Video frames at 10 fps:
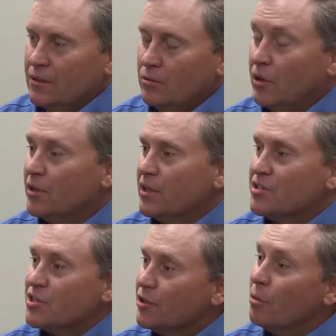Well,
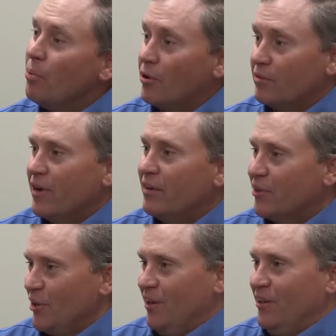it's still a part of
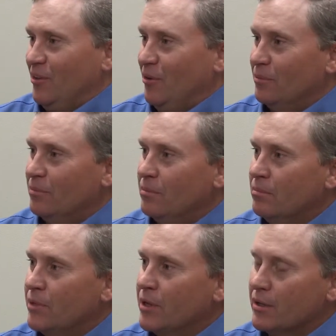advocating, though,
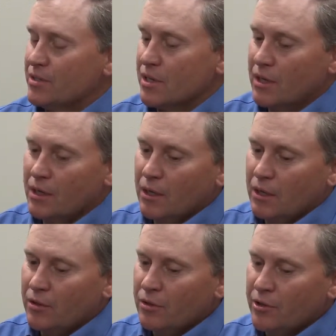because
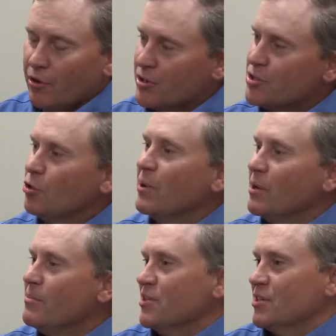there are so
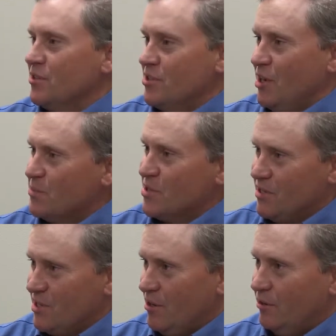many
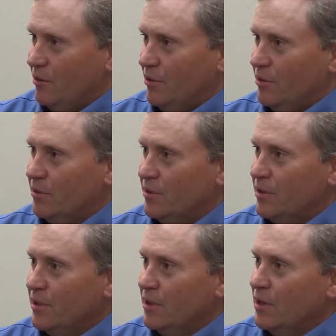misconceptions out there
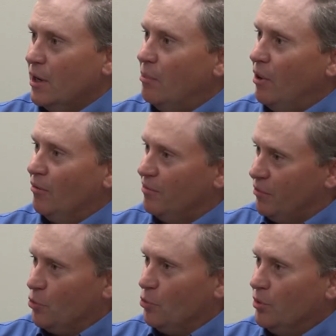about
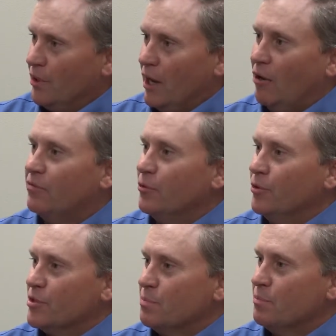food and how food
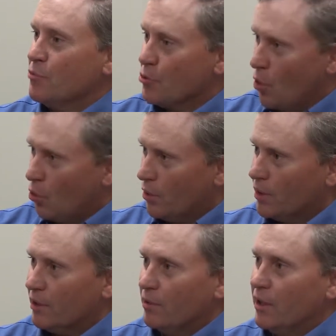is
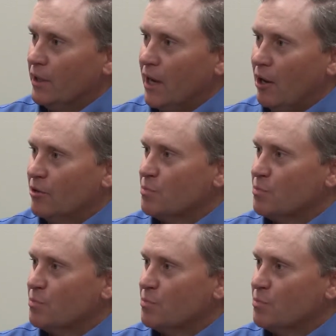grown and how it's